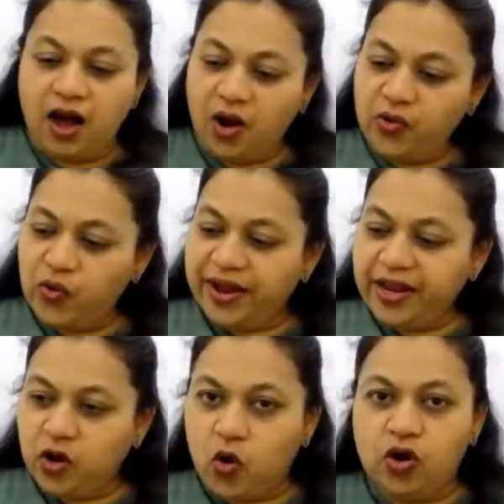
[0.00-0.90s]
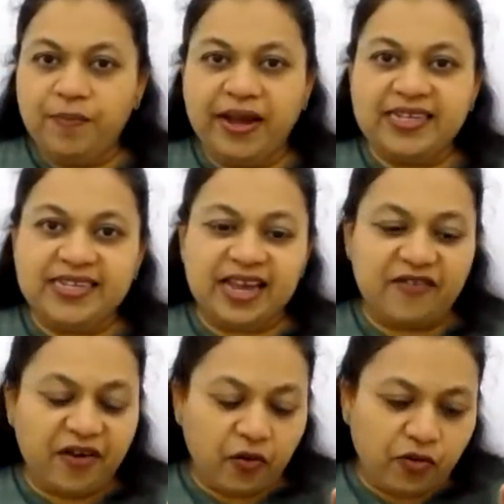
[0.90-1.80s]
How do I hold myself?
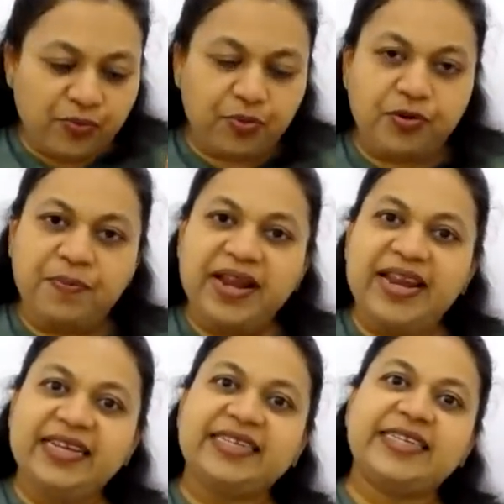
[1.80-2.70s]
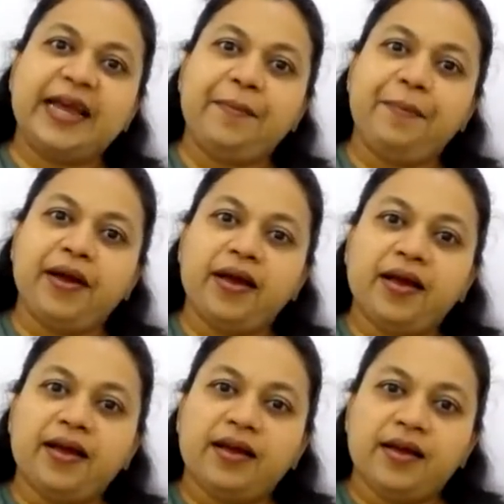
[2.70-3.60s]
How do I put my next step?
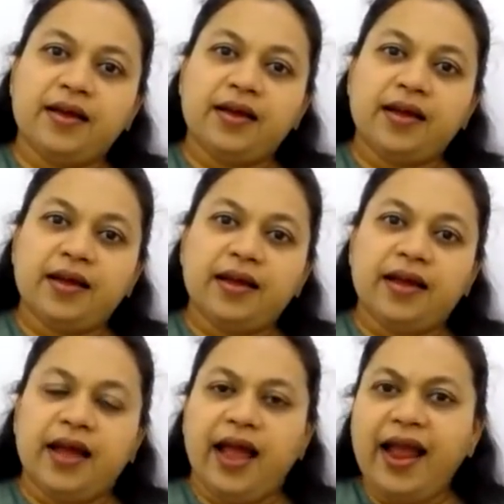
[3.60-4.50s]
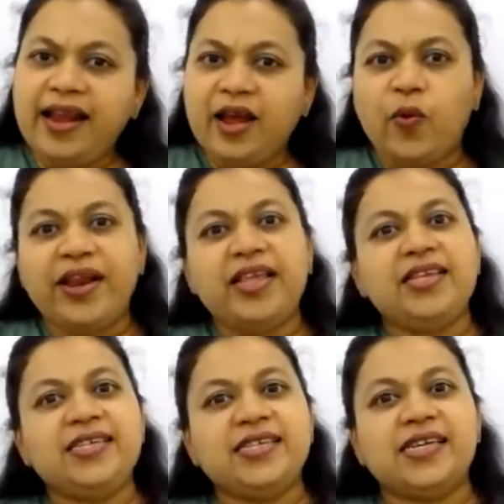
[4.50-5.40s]
And acquiring
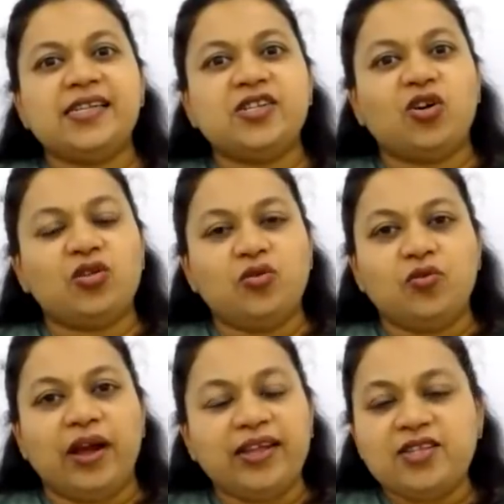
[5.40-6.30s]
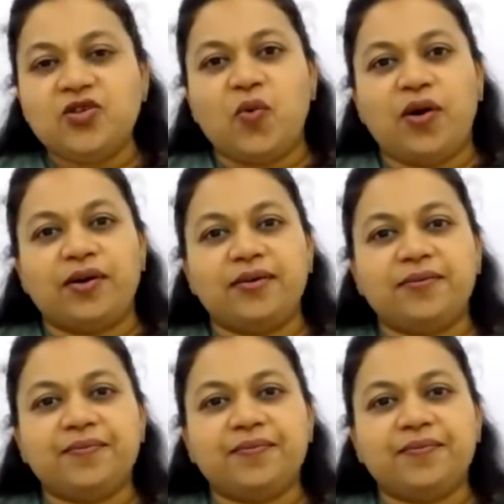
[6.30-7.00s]
the skills on the and so on.